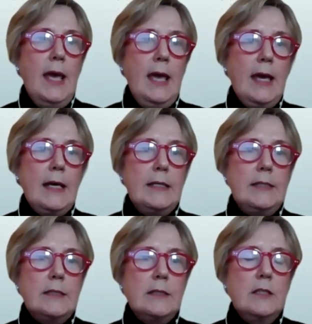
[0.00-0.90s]

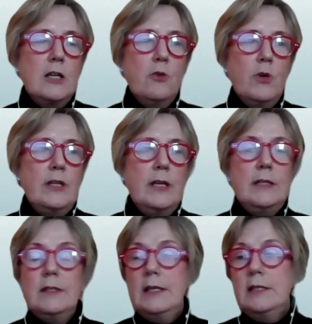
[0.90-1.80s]
And,
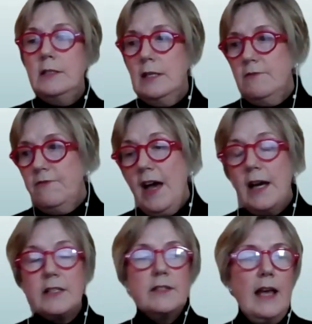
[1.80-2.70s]
in
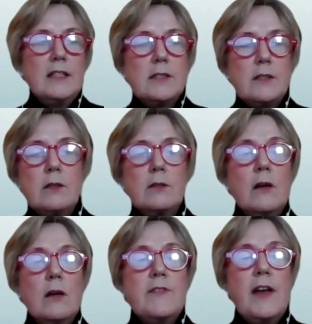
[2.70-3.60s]
fact, that's
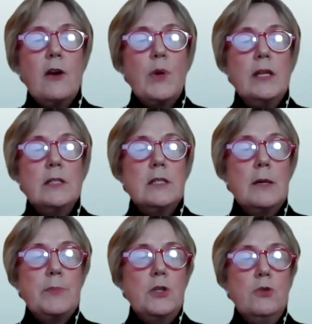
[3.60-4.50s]
kind of how we ended
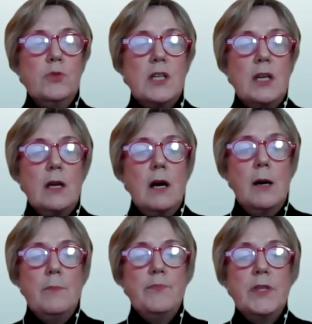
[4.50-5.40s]
up using
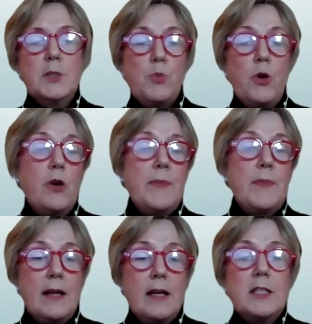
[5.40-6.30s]
this program
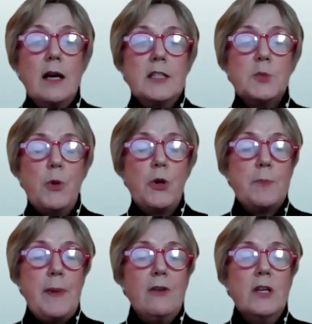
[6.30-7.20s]
that I spoke
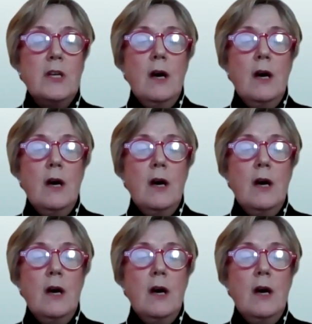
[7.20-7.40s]
about